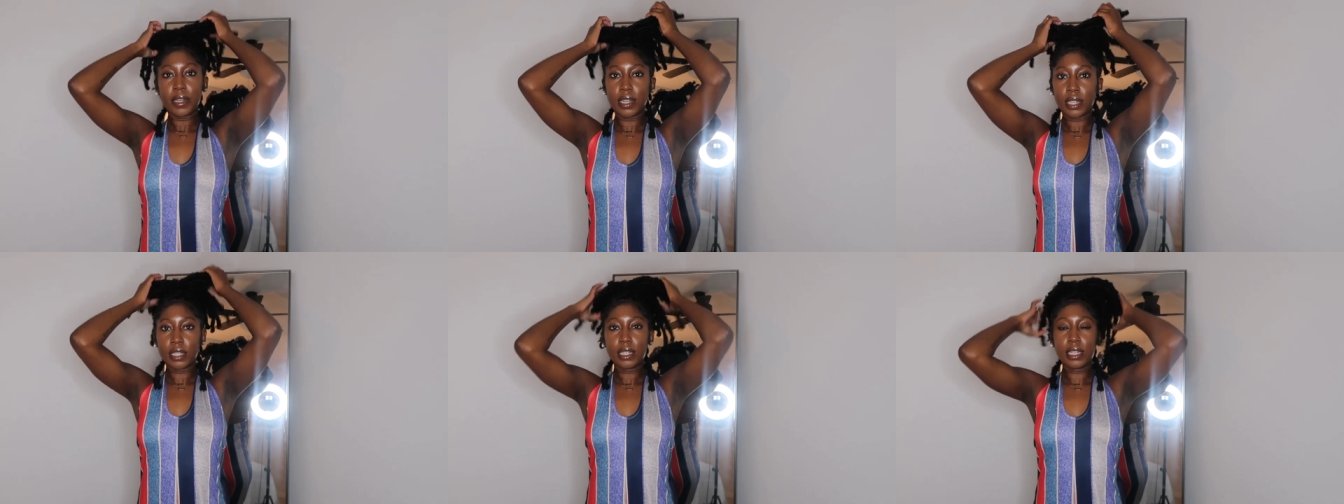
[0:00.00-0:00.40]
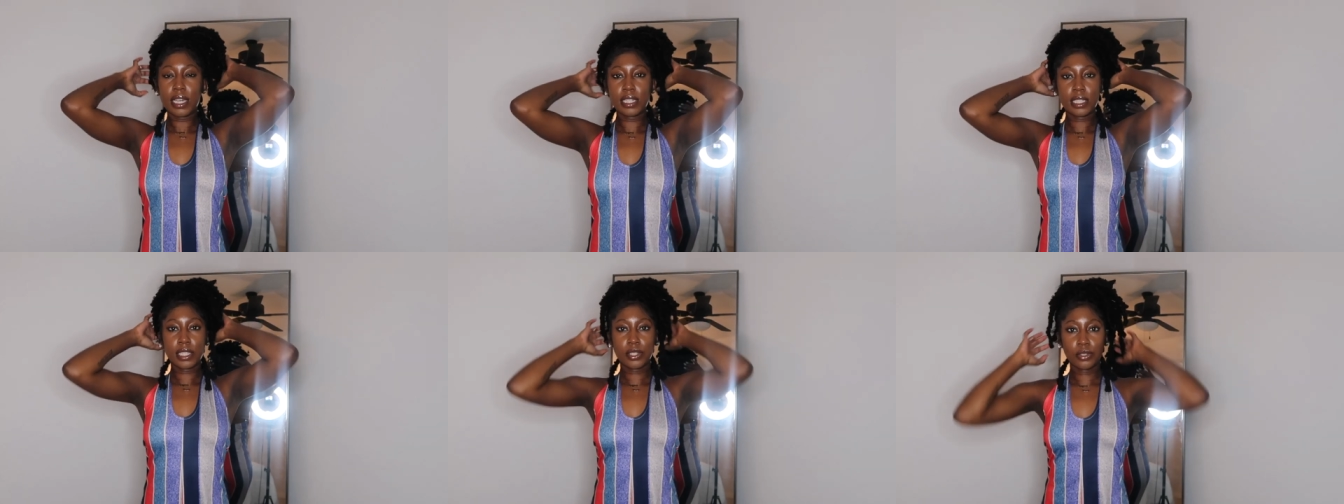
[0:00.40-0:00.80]
But
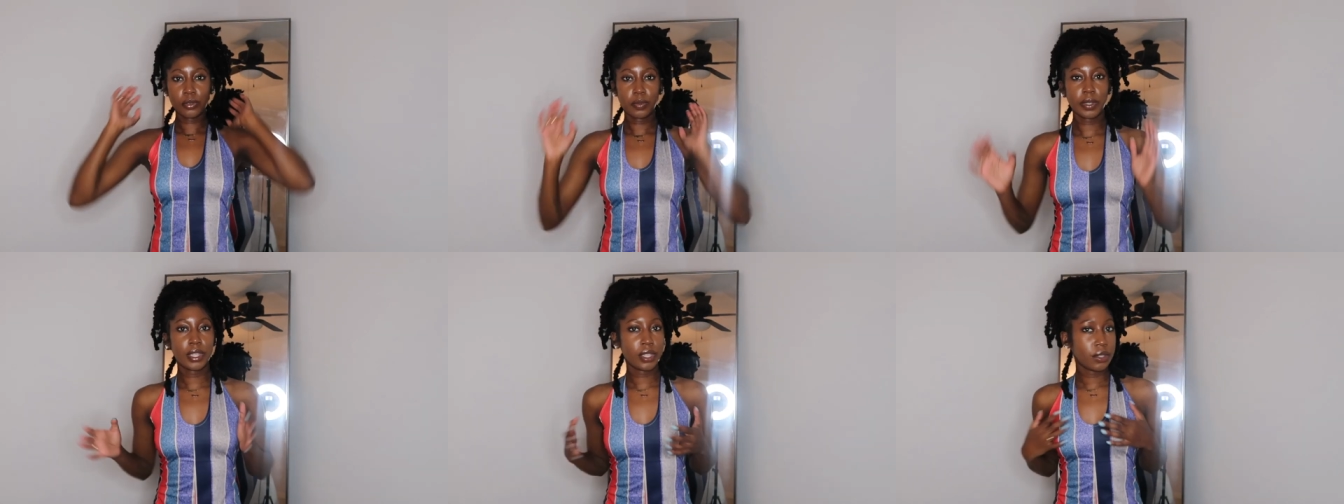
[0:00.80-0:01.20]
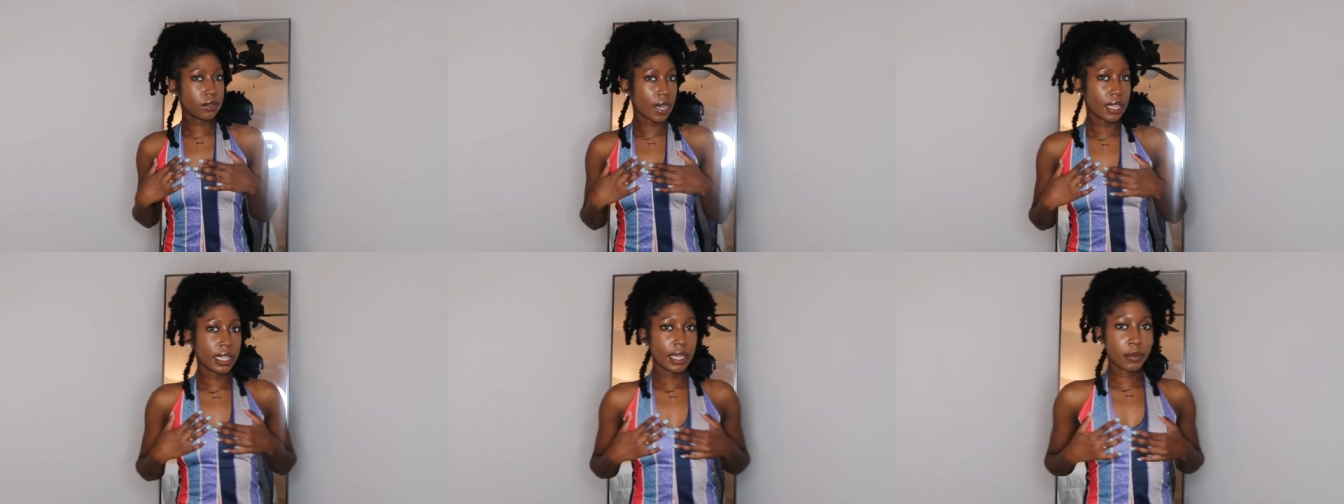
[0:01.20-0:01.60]
nonetheless, it's super
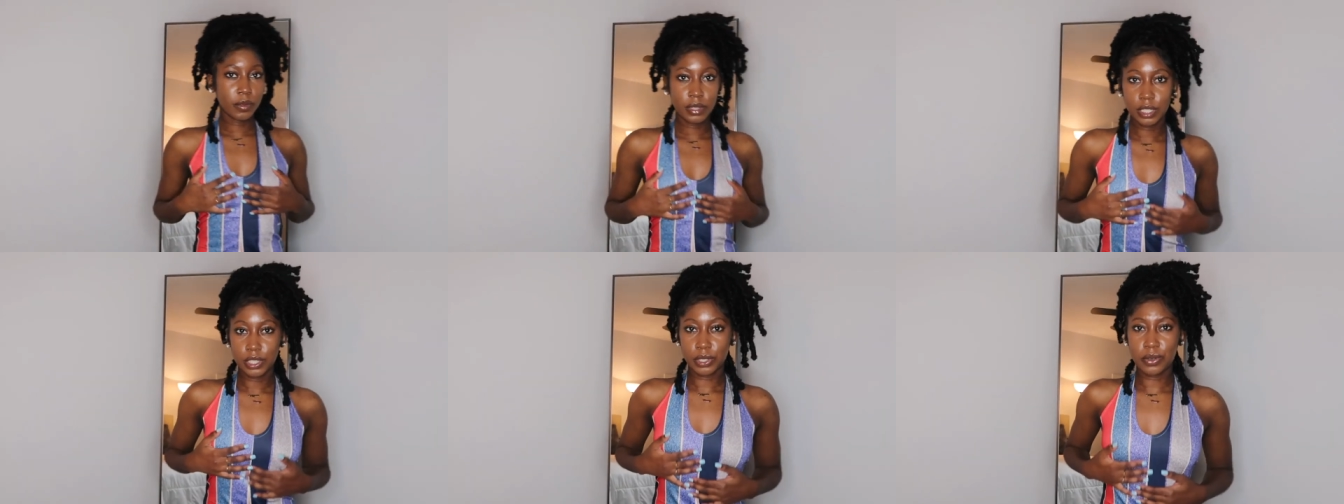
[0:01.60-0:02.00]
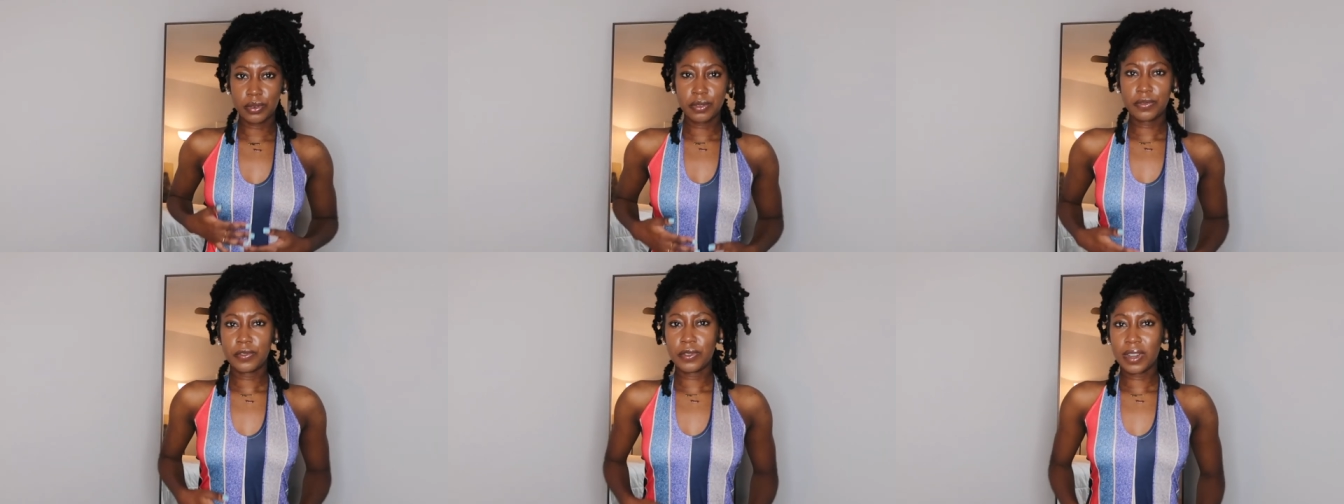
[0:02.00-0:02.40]
cute. I like what they're
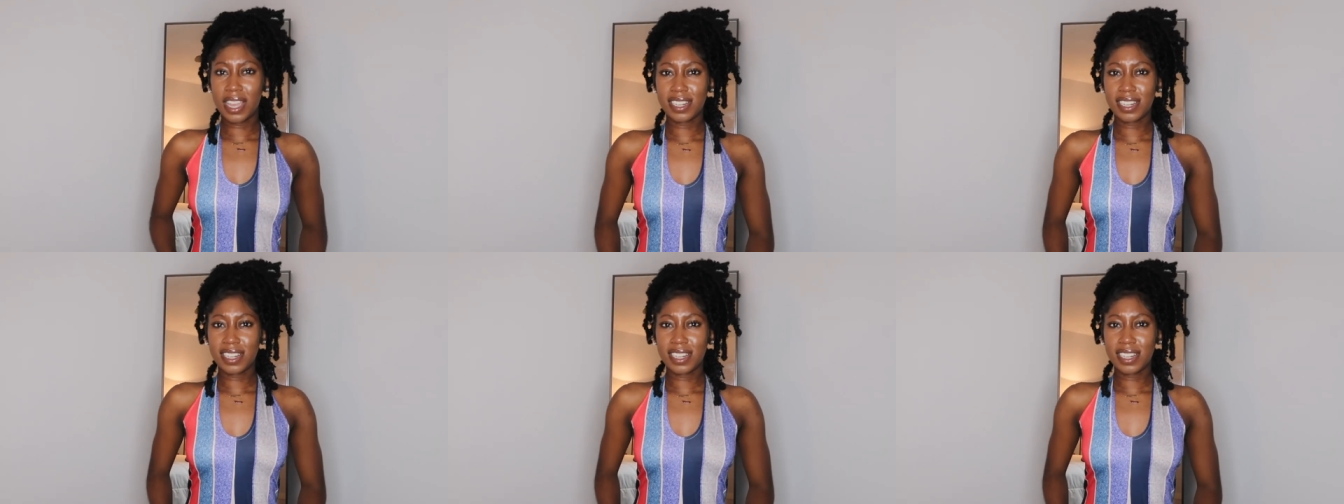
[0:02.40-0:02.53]
going for.